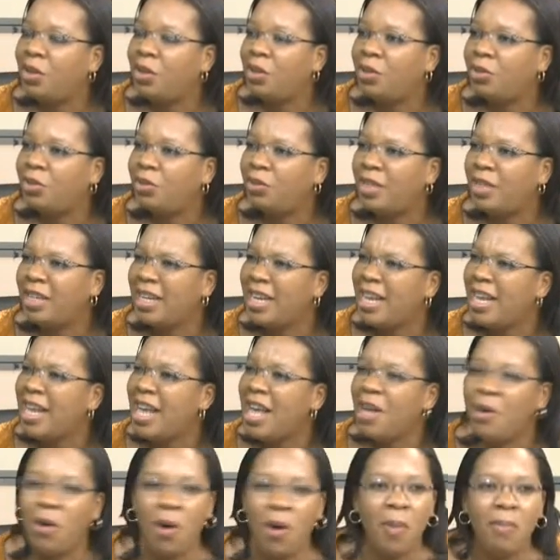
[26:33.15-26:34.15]
your children
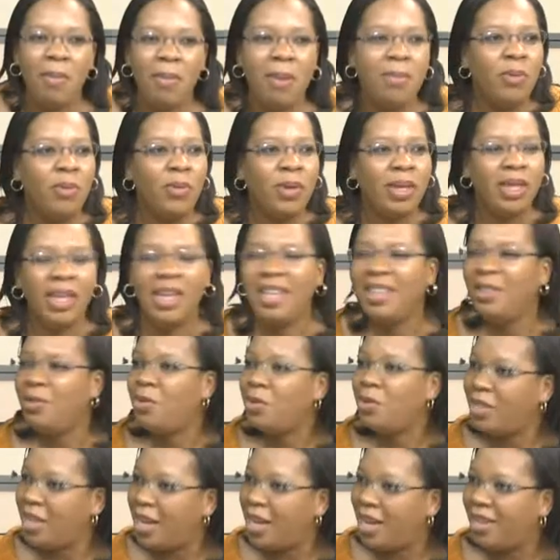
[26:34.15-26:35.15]
or maybe with,
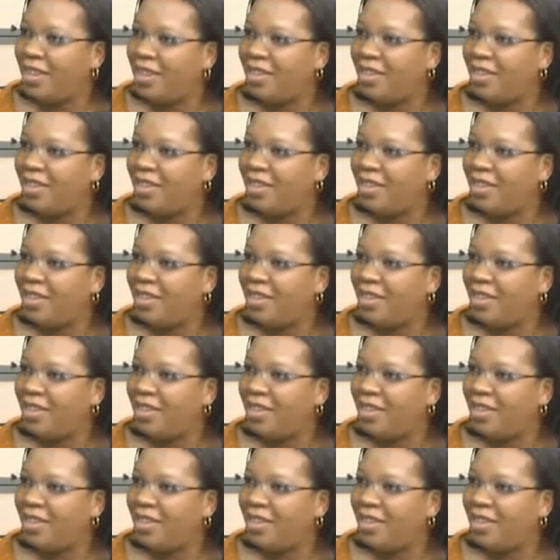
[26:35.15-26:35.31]
those are